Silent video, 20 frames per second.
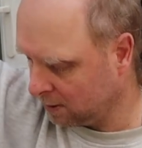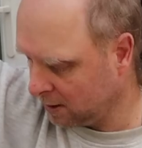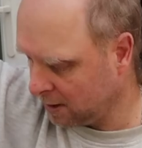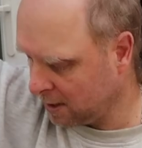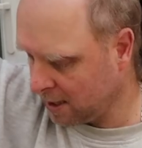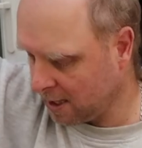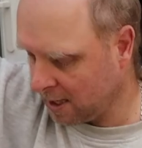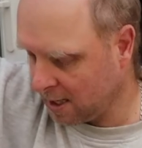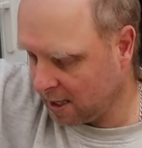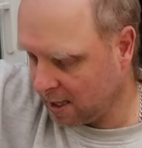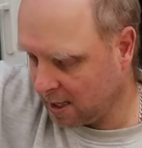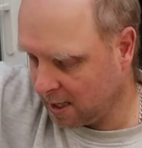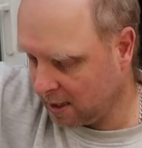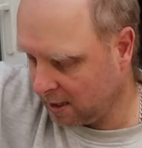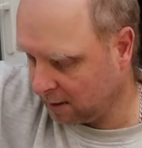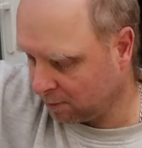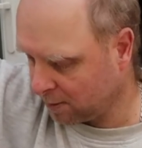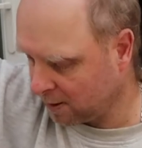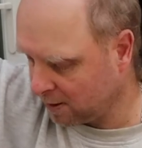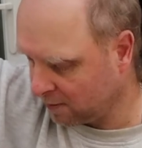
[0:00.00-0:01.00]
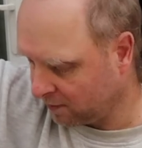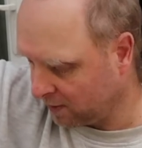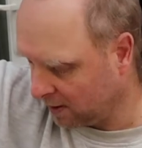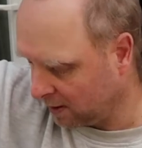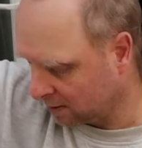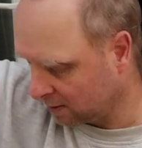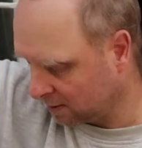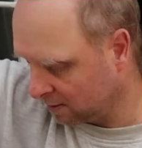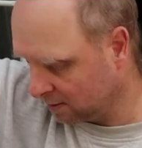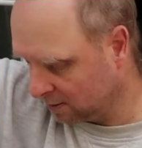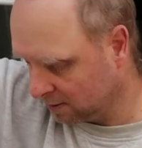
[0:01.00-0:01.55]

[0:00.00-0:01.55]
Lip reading: yay, perfect.